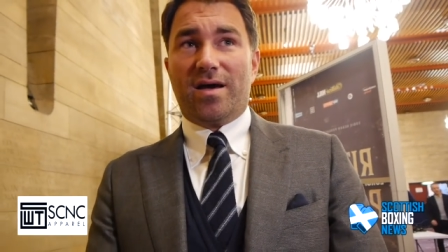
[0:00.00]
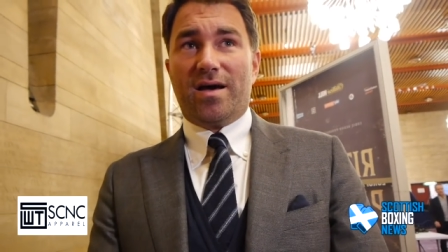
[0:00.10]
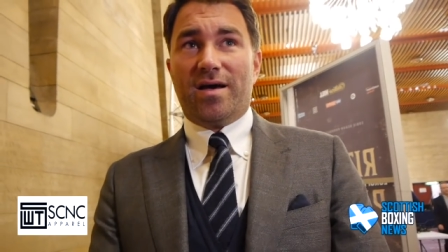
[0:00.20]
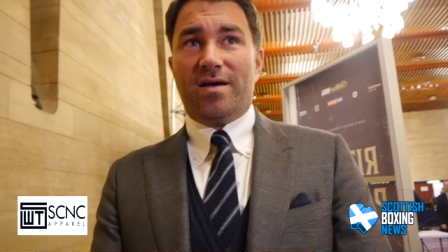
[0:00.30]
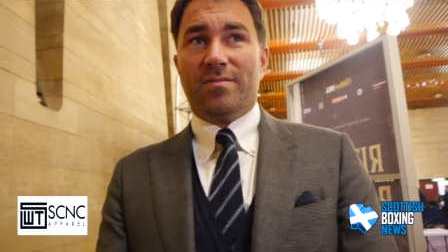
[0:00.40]

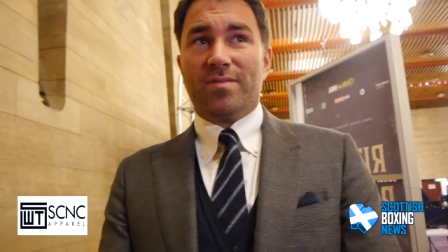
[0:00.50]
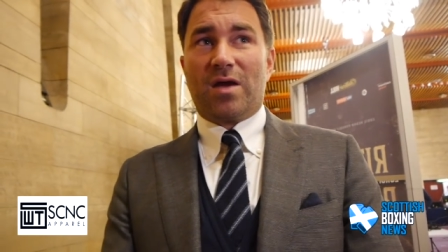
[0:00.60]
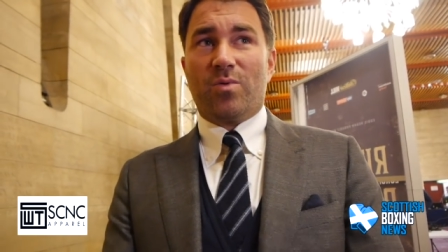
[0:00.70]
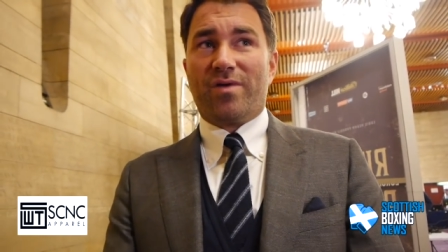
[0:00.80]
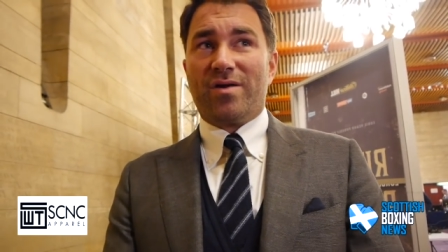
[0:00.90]
Um, you
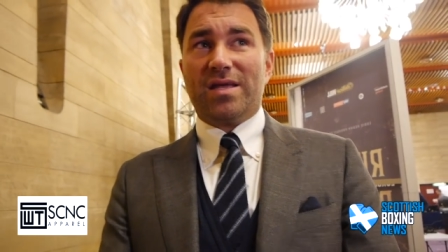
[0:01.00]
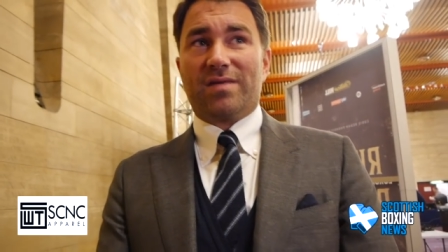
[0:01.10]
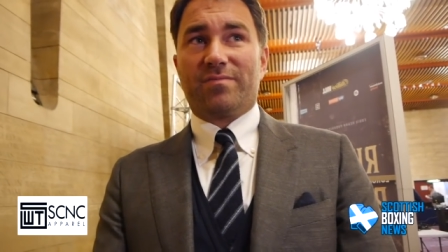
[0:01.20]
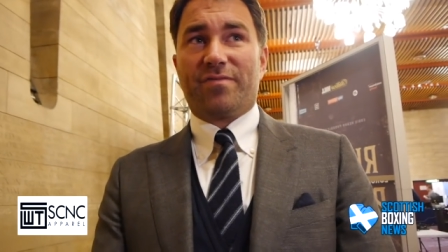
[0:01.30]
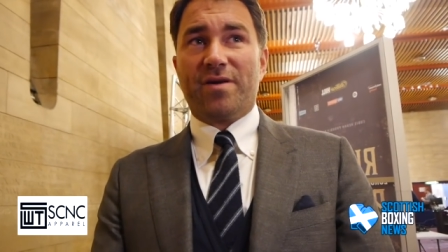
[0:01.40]
know, we are only
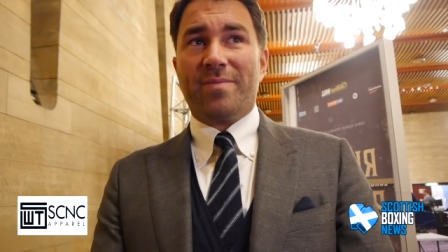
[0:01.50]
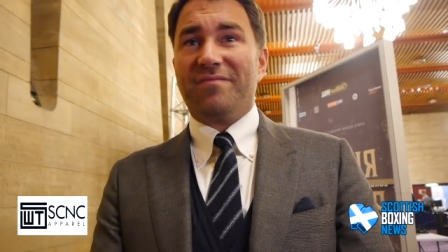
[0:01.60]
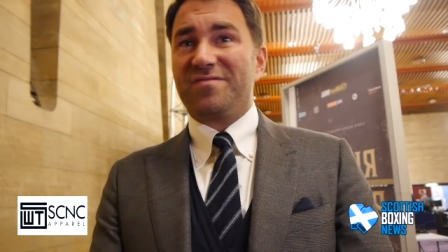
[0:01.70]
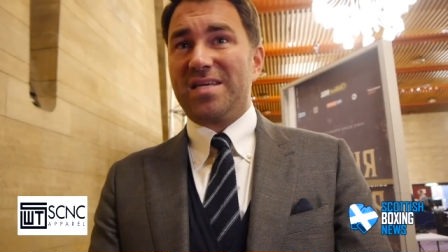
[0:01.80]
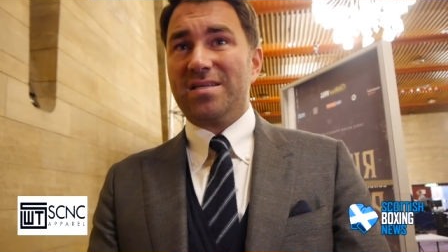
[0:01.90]
three
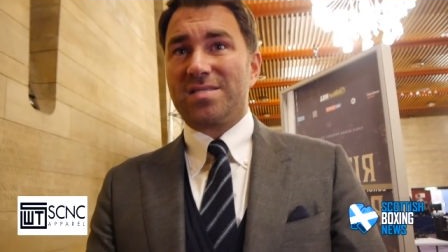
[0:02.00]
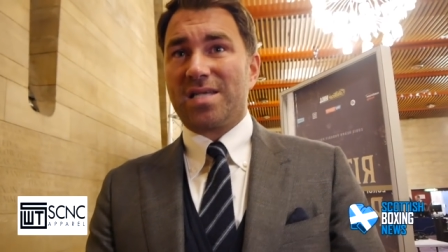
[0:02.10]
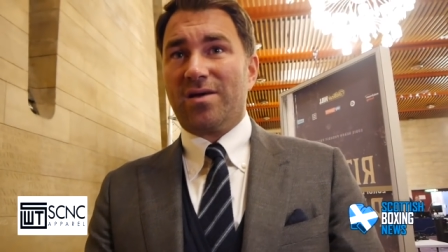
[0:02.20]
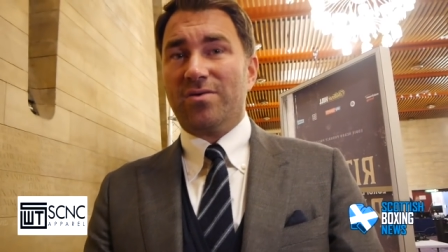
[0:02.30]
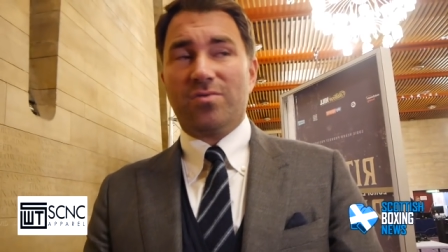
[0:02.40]
months in,
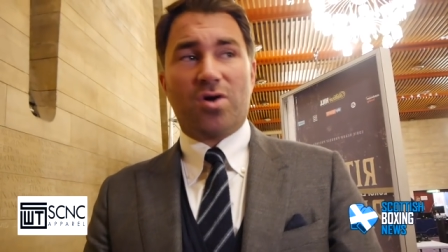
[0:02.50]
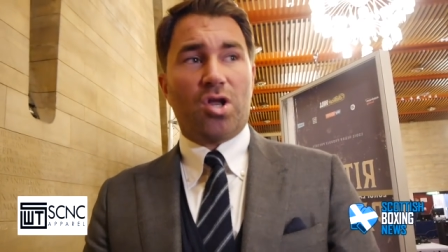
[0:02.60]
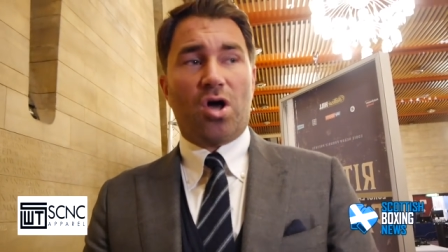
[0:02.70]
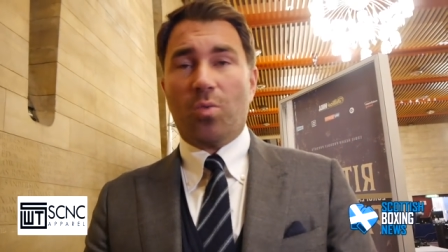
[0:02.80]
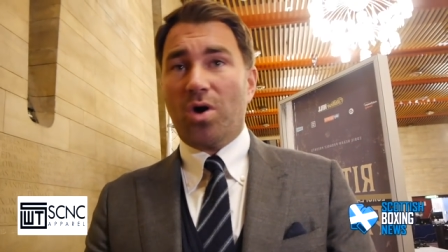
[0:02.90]
so
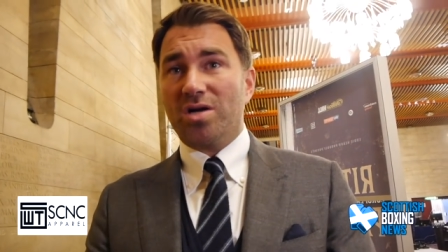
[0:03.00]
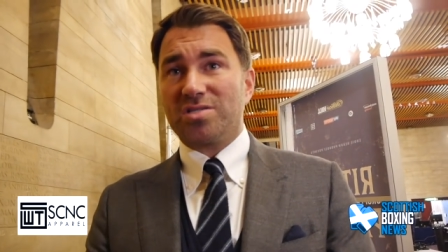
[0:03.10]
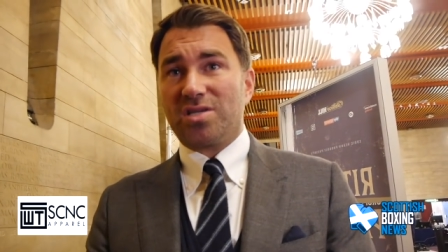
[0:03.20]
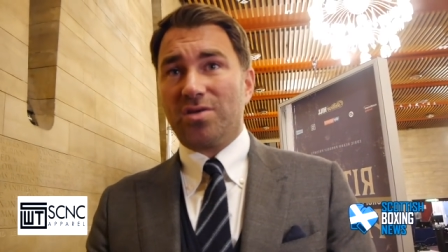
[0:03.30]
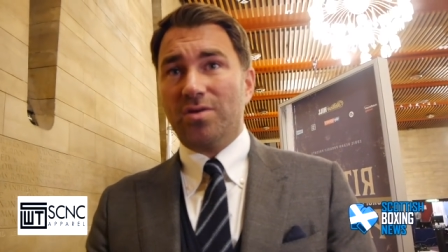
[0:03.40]
got a lot of work to do.